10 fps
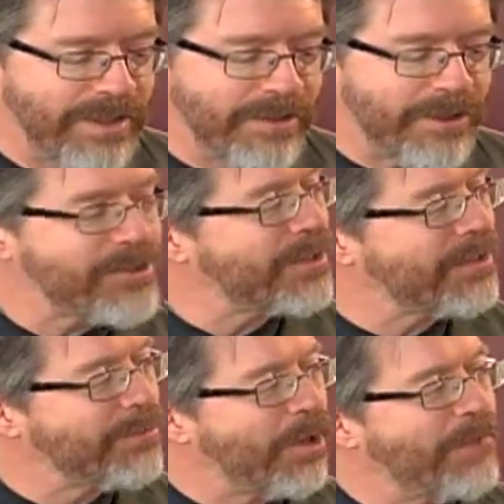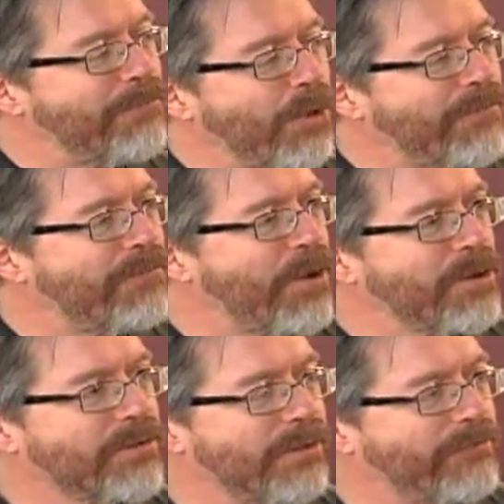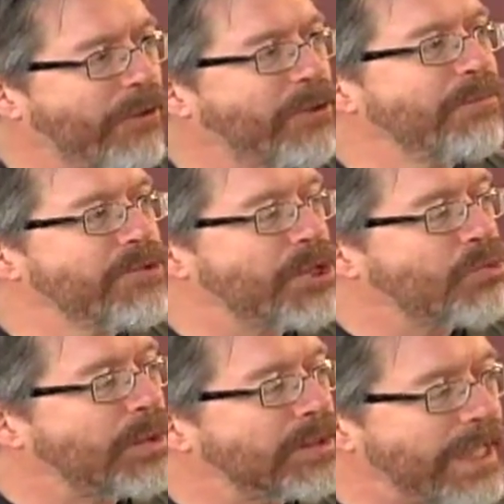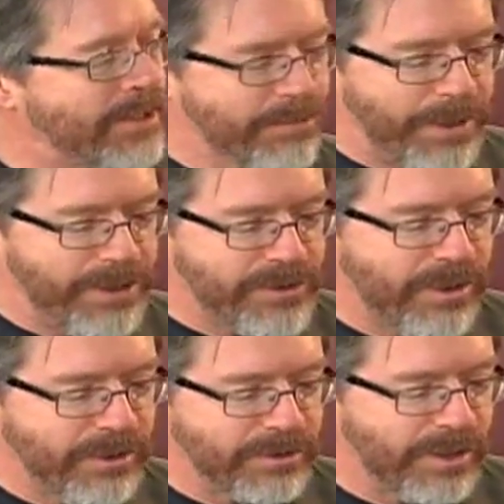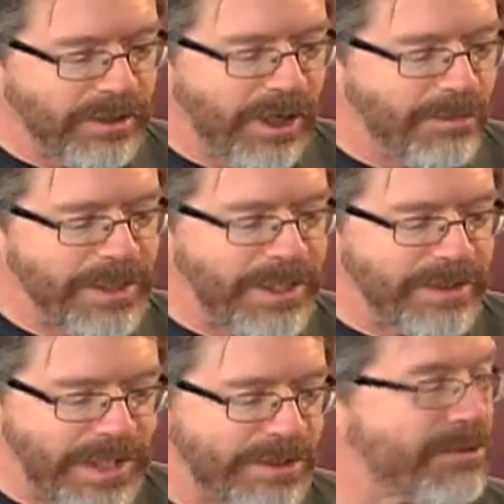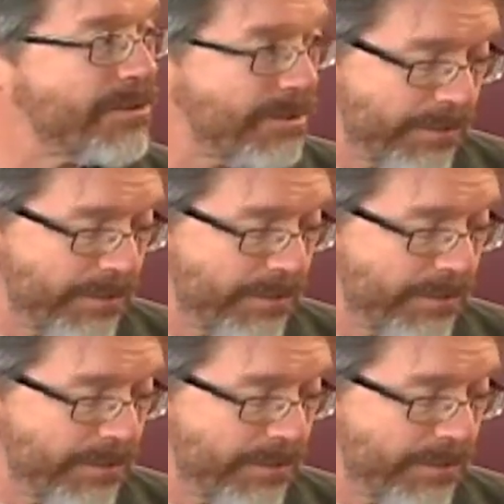There's a more folk music related piece called Armenian Dances,